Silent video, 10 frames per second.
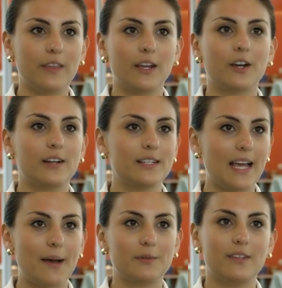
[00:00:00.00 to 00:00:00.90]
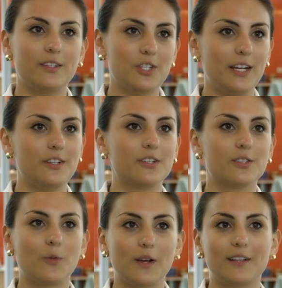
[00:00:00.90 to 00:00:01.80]
thinker and adapt to these
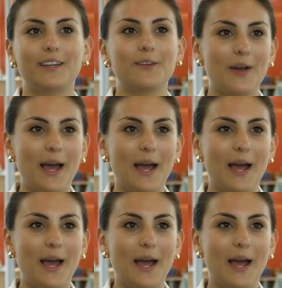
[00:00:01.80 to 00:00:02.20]
changes quickly and